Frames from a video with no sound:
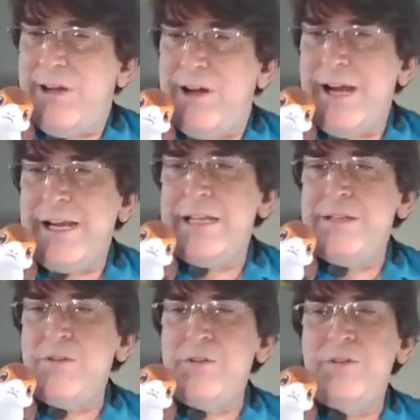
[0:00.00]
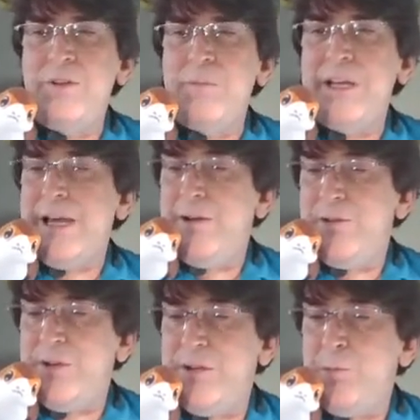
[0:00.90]
But seeing as we have a half hour
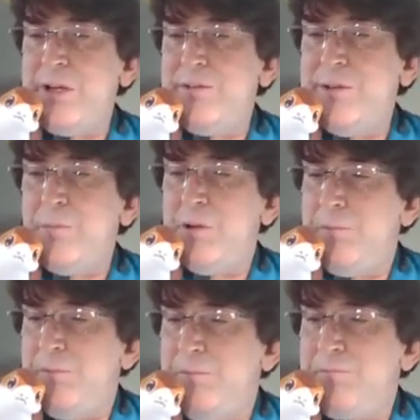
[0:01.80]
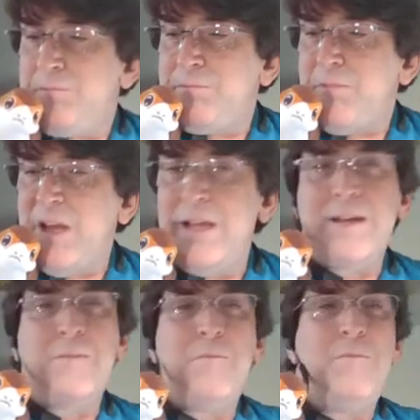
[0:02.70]
left, I could teach you something
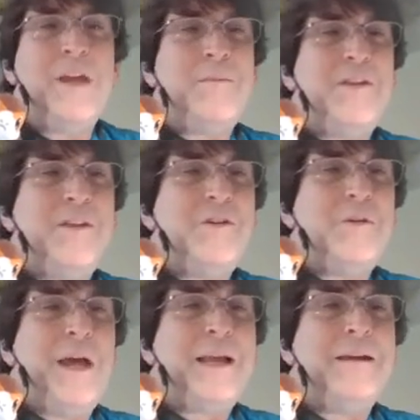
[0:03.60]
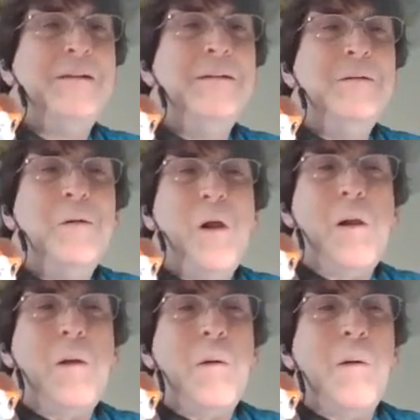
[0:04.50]
else that's pretty simple, like
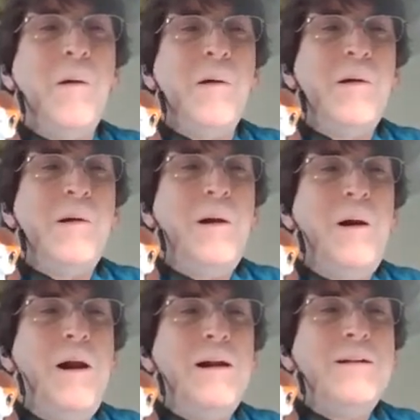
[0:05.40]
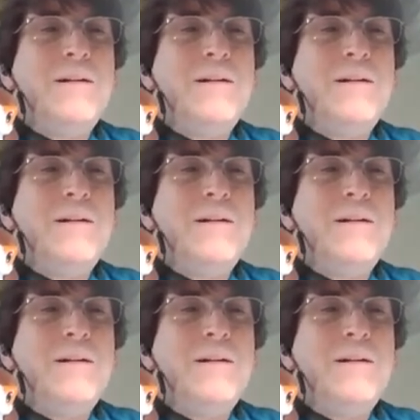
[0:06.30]
maybe the dewback.